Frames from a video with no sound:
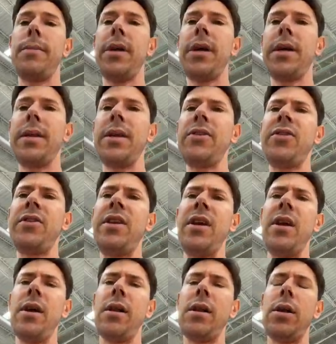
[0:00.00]
Look at this
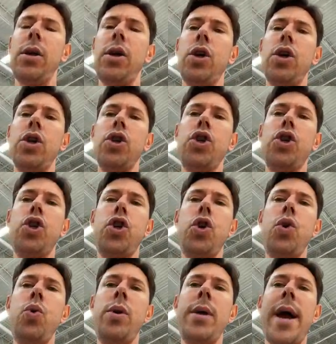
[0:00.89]
deal.
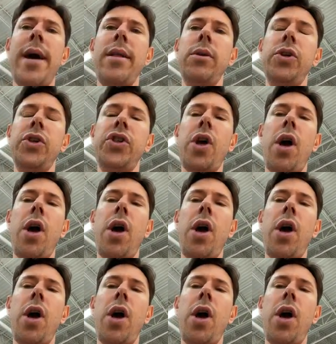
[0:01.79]
two dollars